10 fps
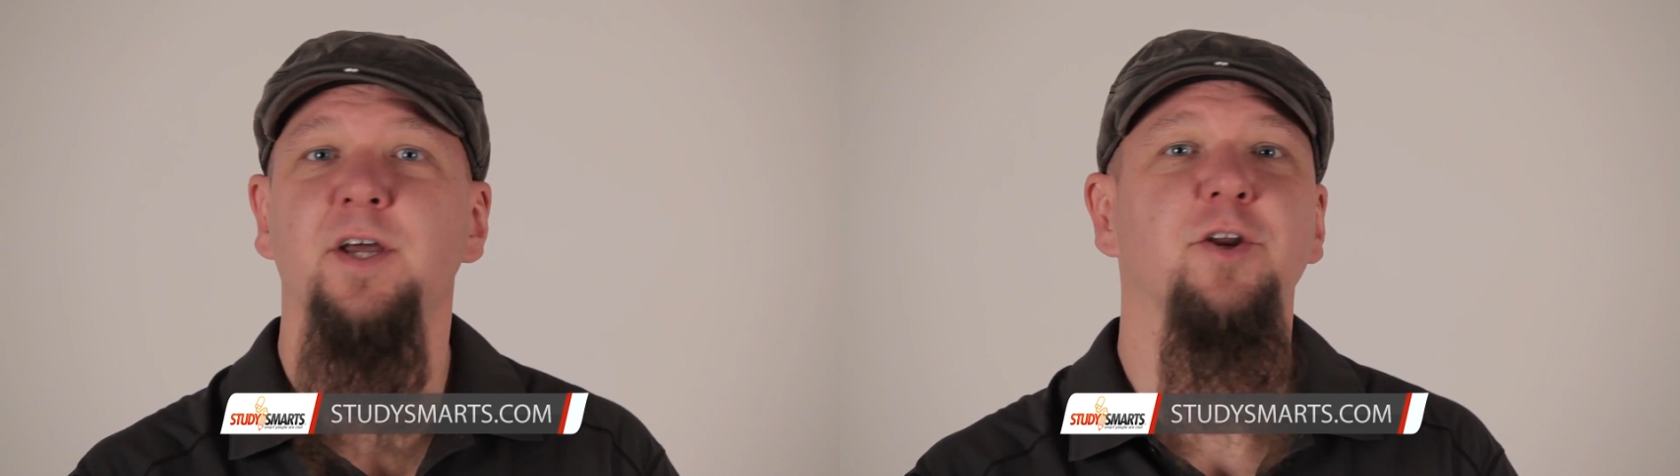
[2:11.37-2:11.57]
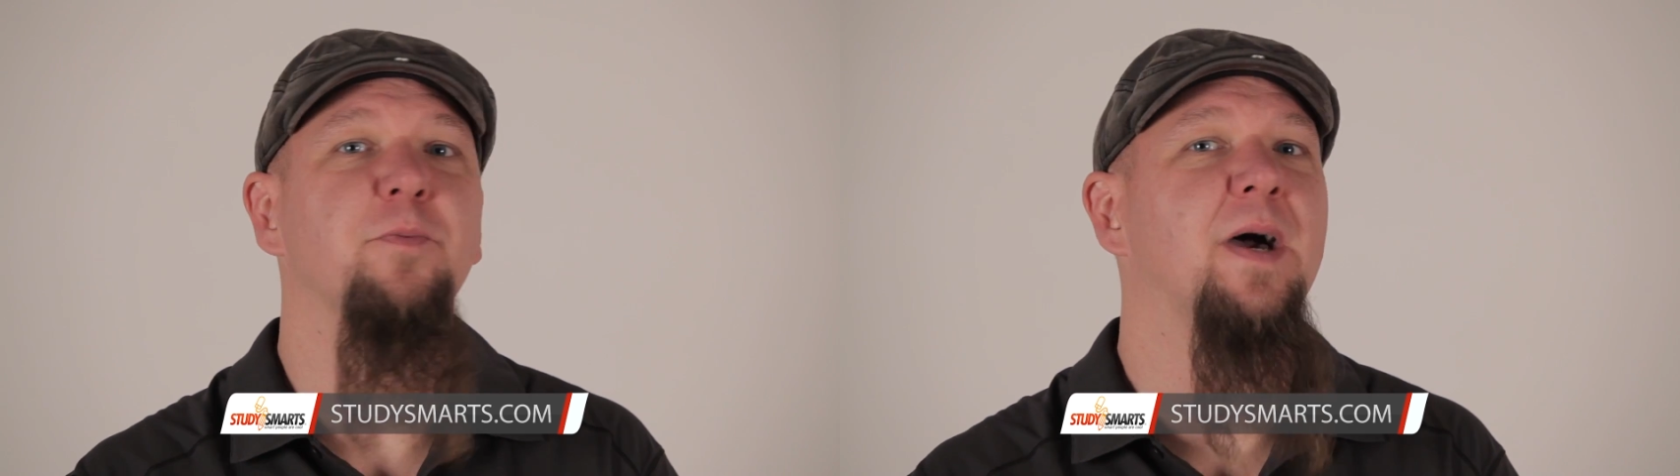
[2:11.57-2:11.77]

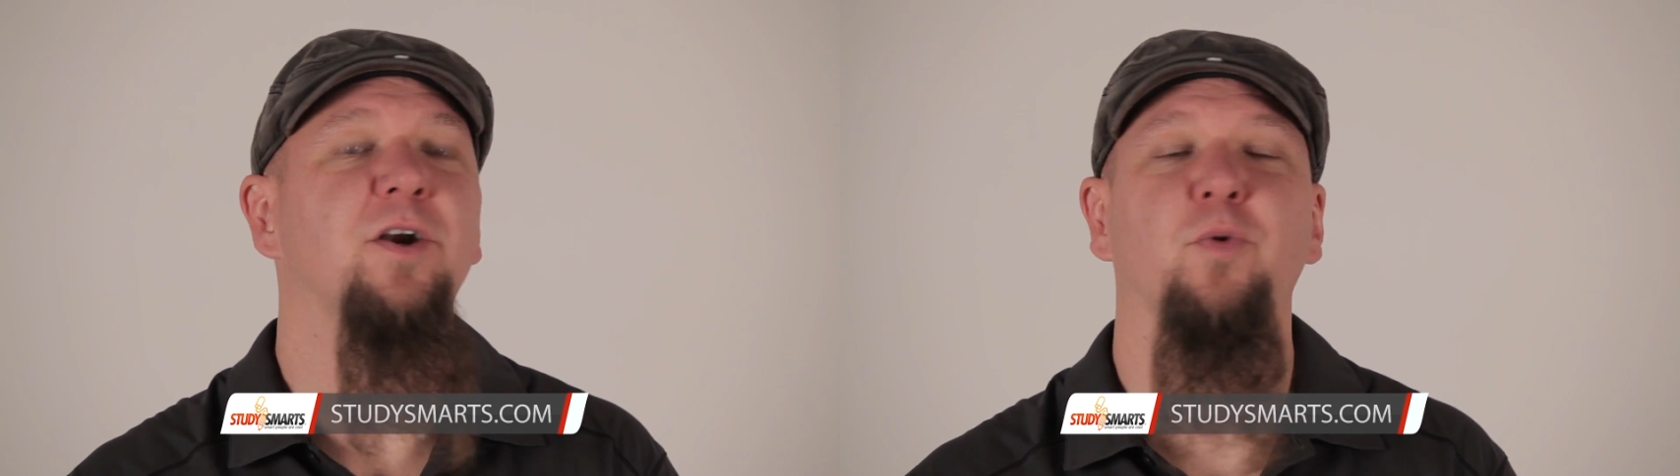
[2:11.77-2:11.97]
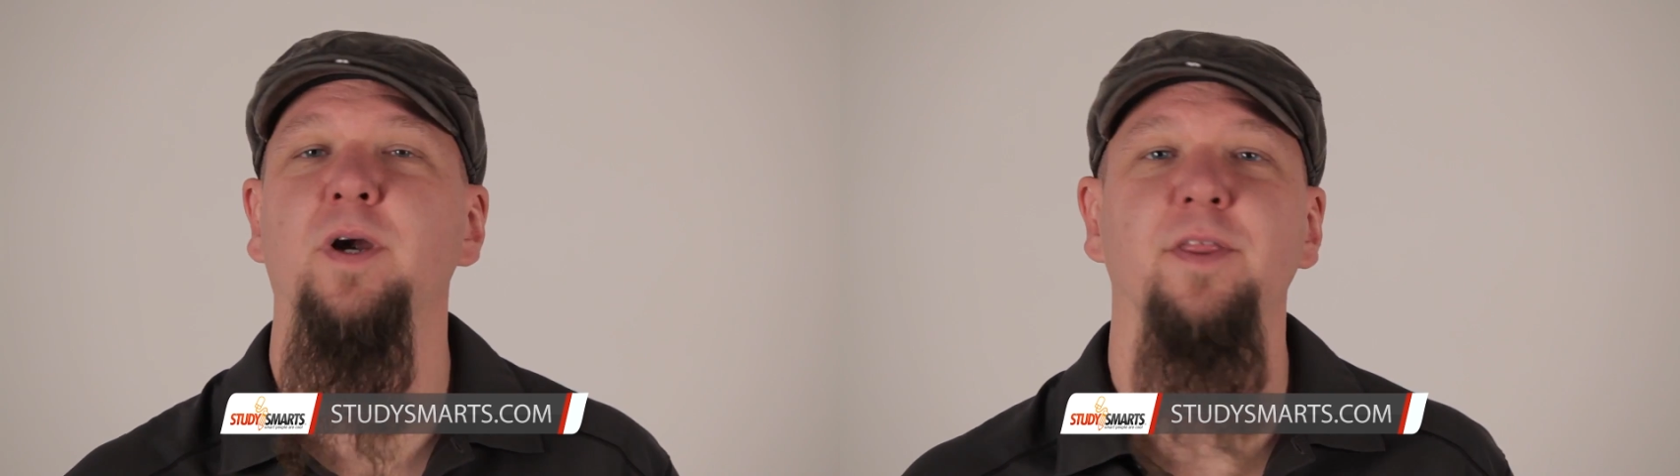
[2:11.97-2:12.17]
no matter
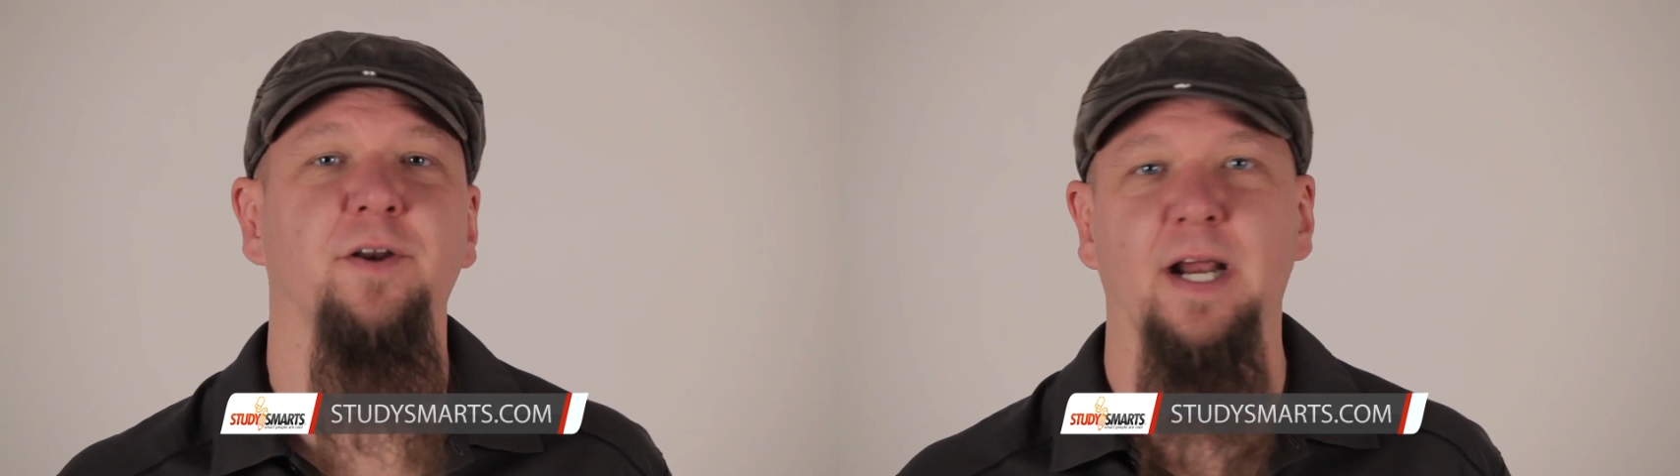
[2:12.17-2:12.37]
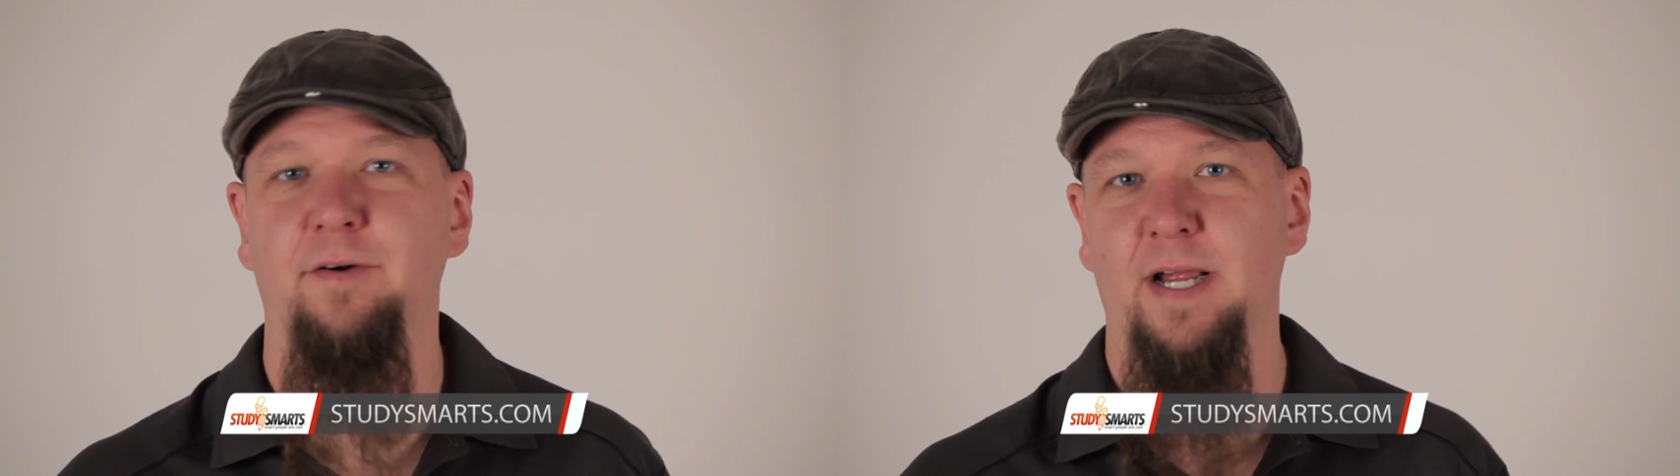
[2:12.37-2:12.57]
where they're
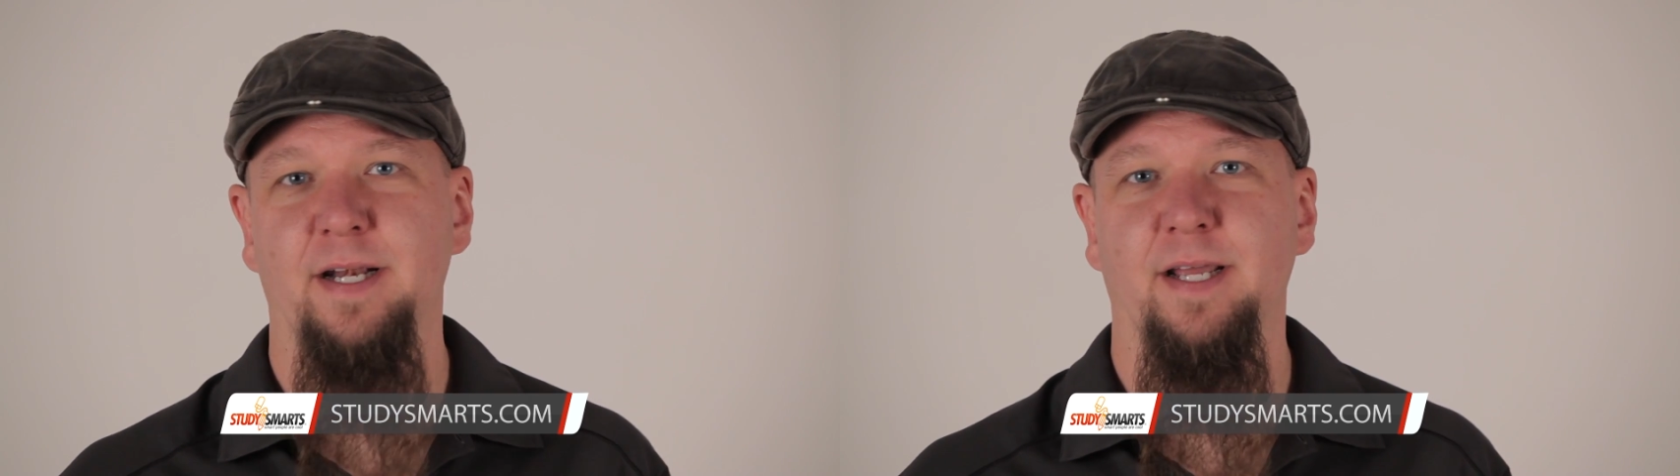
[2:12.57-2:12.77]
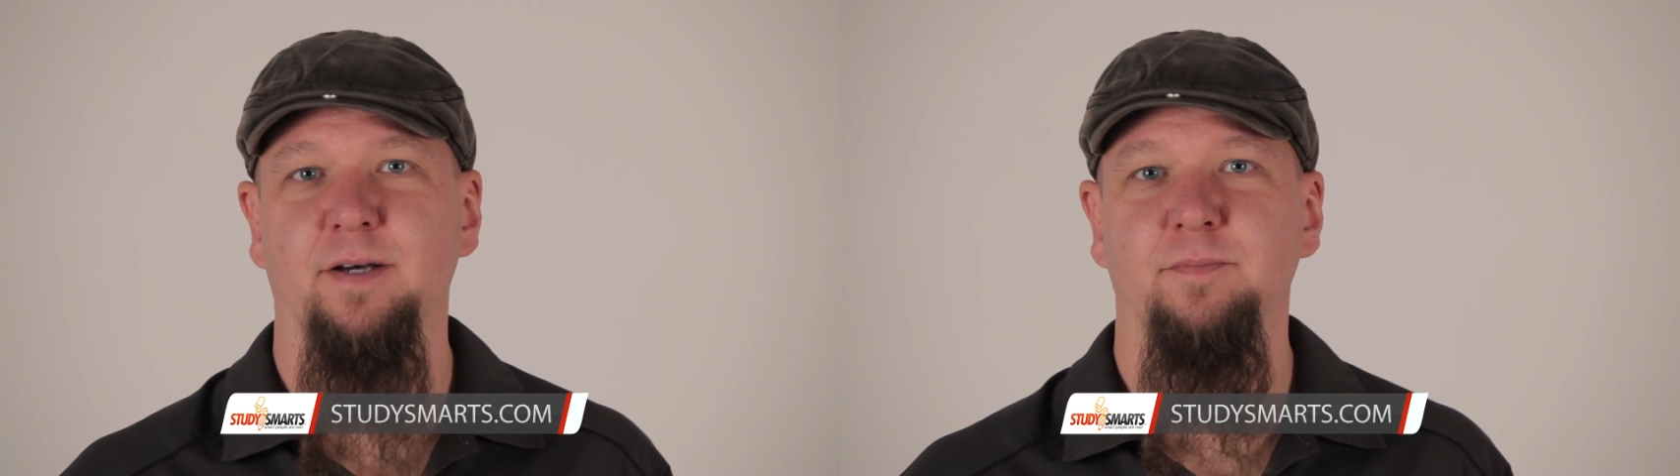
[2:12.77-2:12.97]
at right now.